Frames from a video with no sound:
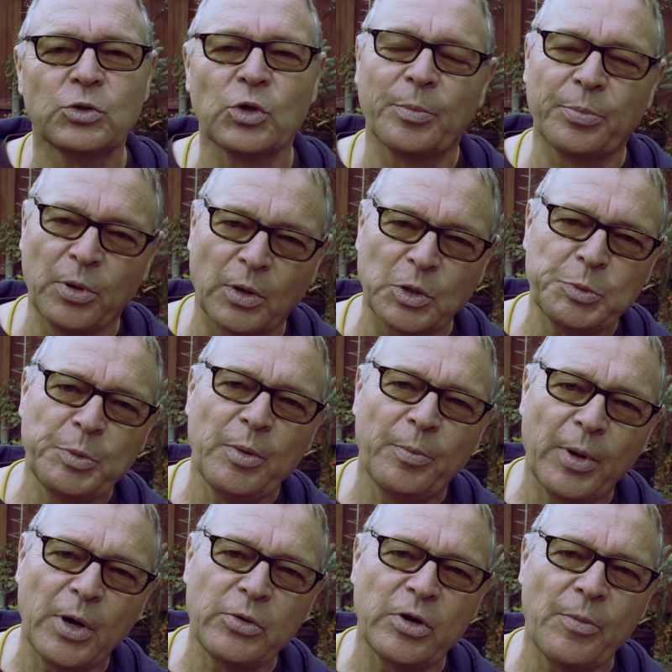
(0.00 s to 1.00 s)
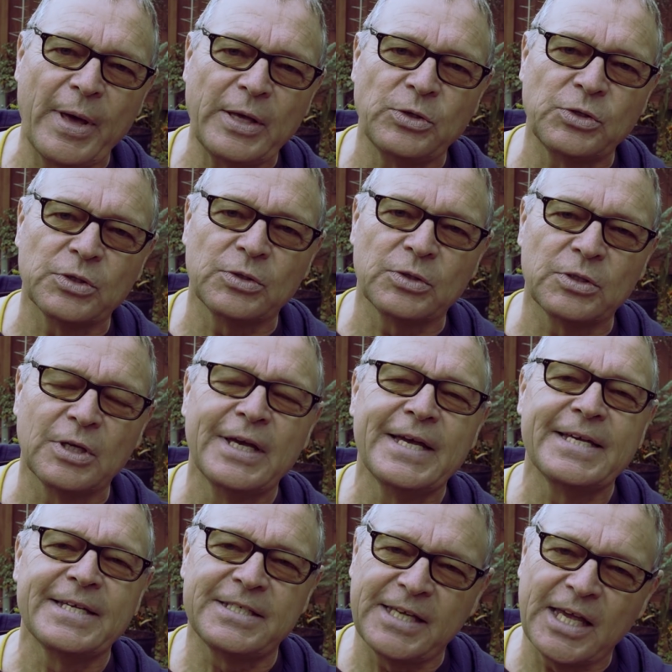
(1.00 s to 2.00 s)
to approximate bow dimensions,
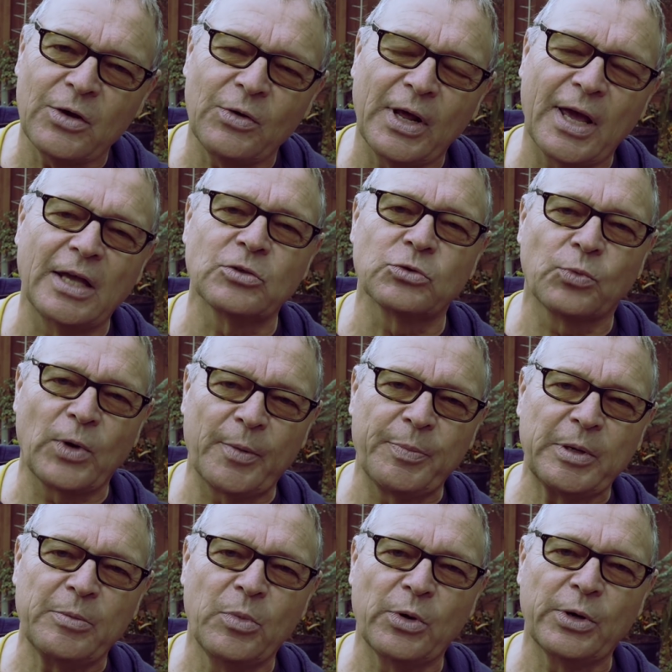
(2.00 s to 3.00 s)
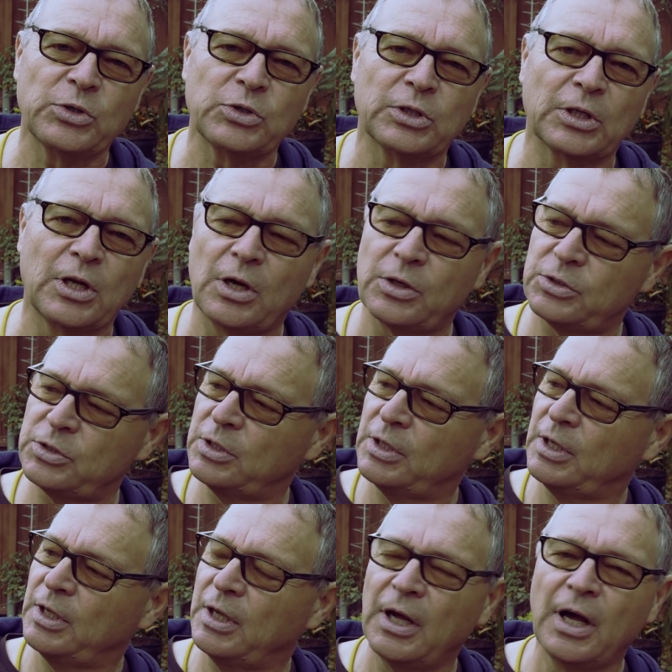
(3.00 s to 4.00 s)
sealed against rapid moisture loss,
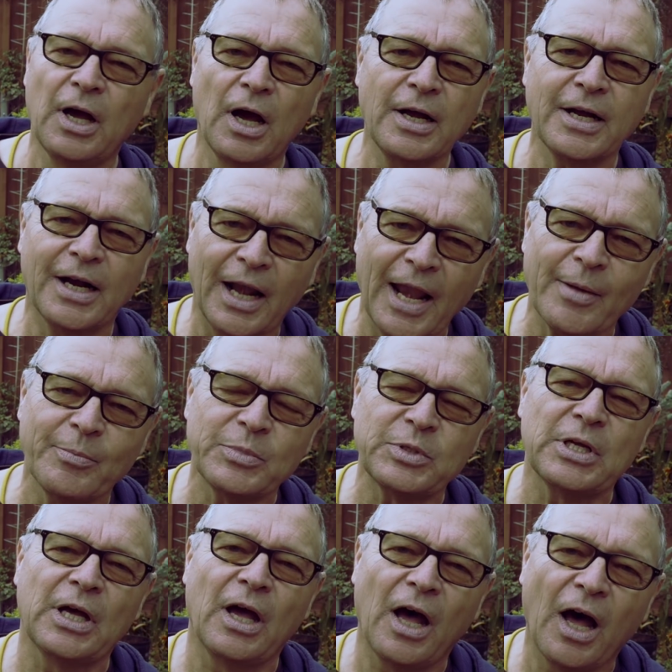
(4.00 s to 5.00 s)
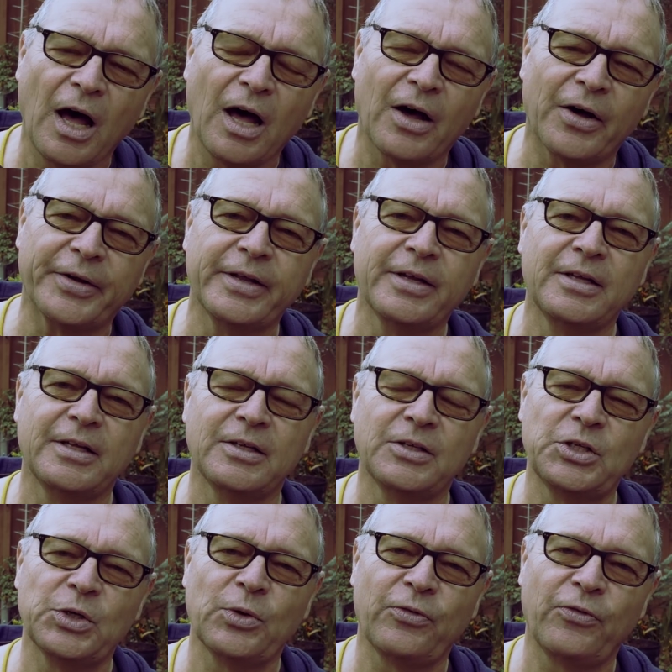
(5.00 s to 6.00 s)
and clamped hard
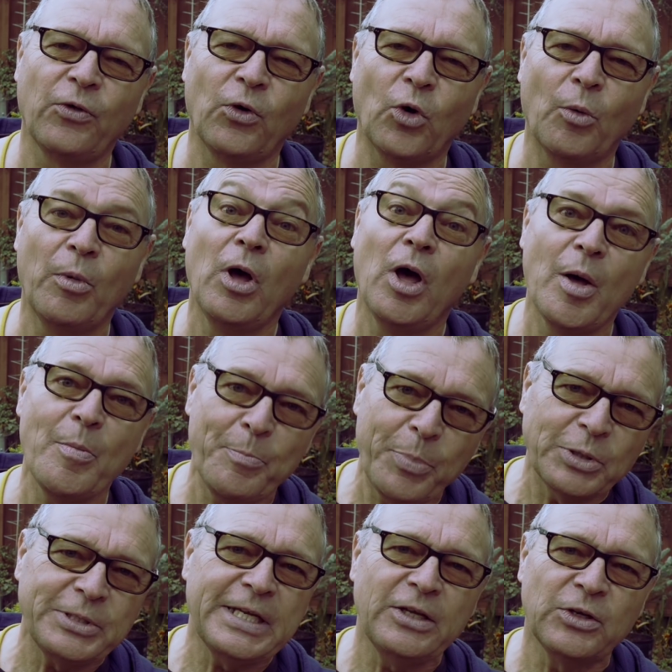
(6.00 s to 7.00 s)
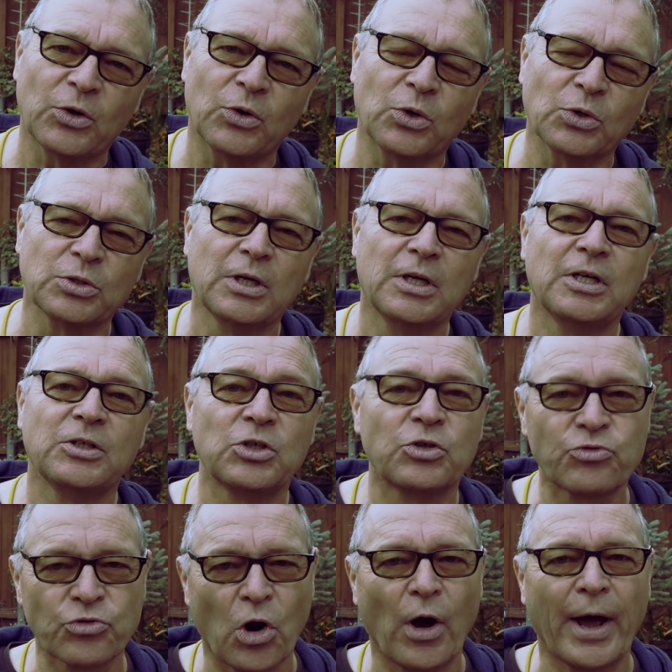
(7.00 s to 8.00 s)
to a form and put indoors to
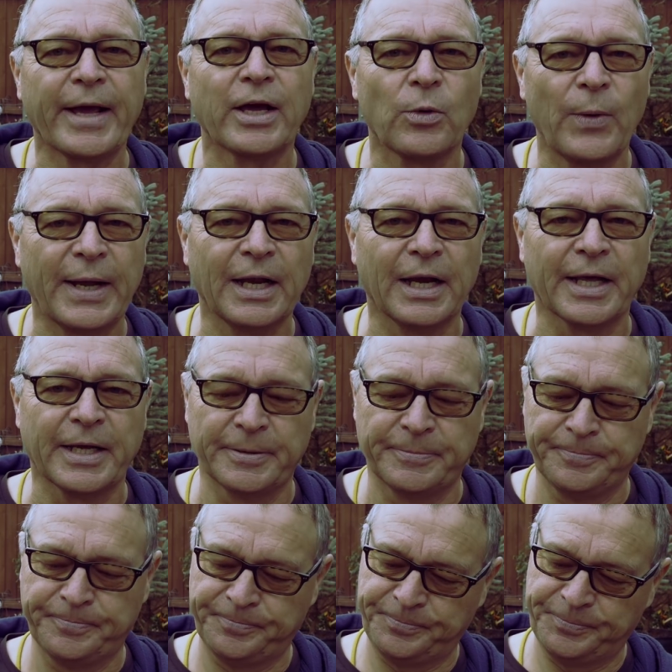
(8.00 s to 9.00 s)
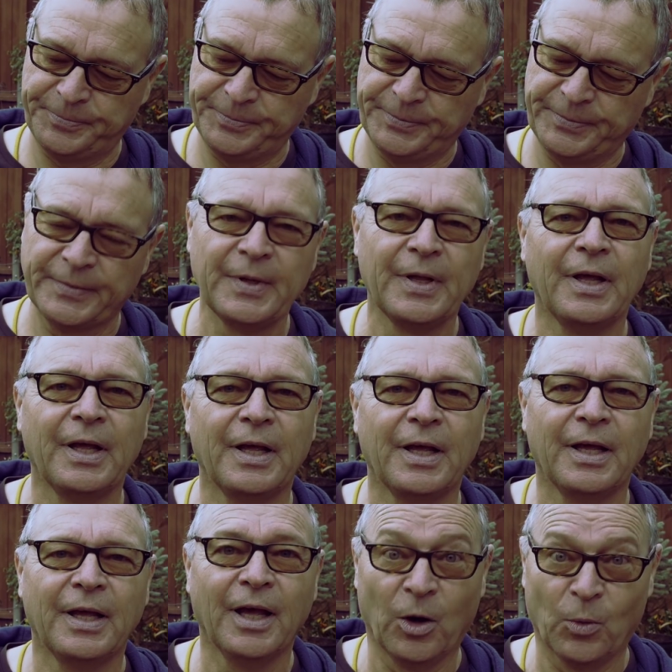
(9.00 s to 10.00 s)
dry quickly.
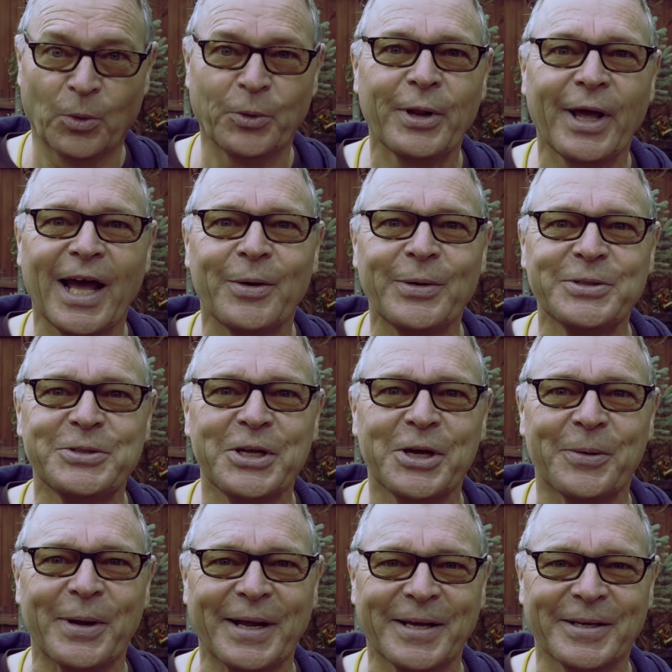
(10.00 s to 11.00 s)
I wonder how it's doing.